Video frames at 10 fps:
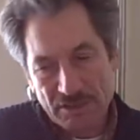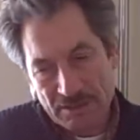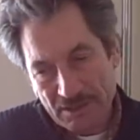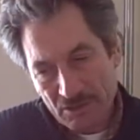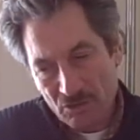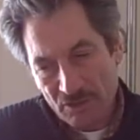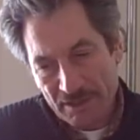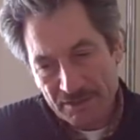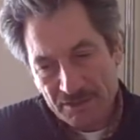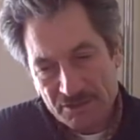and then I go
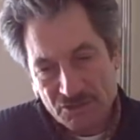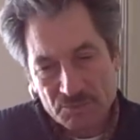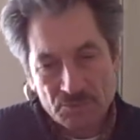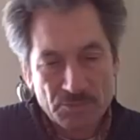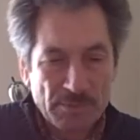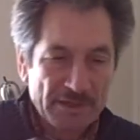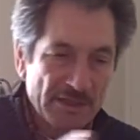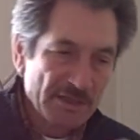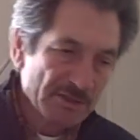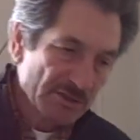like this with my
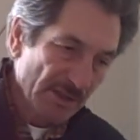knees,